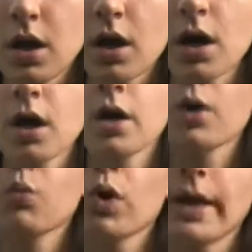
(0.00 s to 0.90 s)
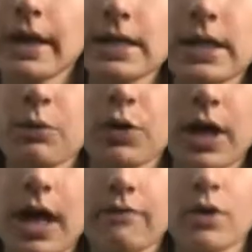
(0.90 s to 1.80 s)
Uh, well, I guess I would
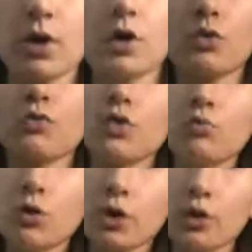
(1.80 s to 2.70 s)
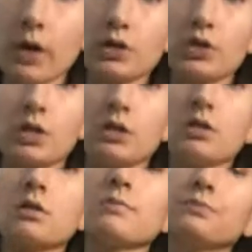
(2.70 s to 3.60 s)
have a, a few more
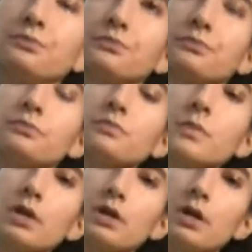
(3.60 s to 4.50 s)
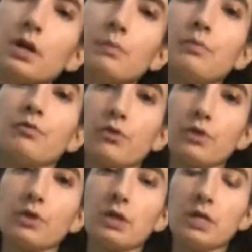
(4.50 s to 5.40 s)
questions um,
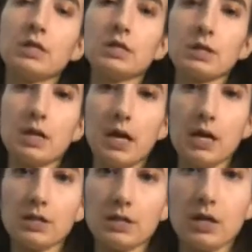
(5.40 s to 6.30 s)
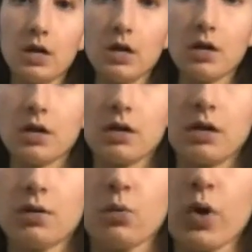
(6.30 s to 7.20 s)
for this case.
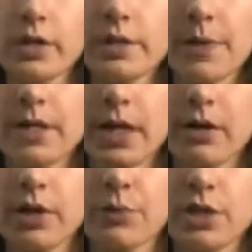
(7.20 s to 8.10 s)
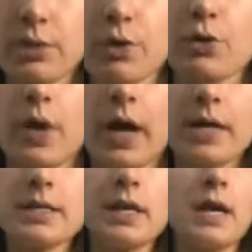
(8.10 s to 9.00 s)
What is the best outcome with someone who
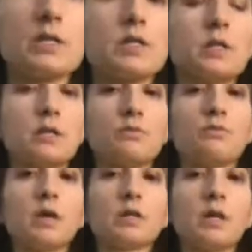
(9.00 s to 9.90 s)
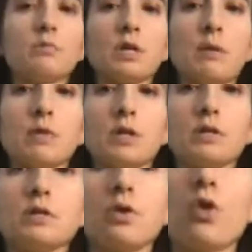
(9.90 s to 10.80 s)
has diastasis recti
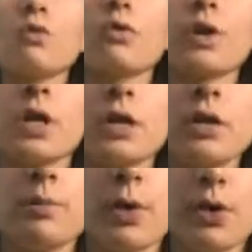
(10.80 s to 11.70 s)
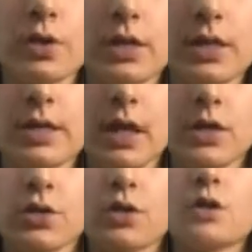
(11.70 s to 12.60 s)
abdominis over a year post C
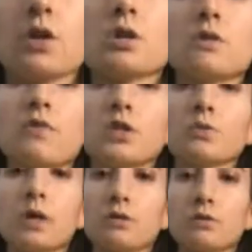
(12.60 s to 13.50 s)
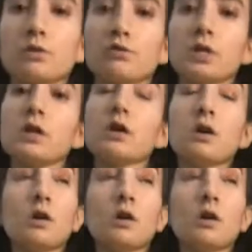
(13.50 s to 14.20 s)
section to fix without surgery?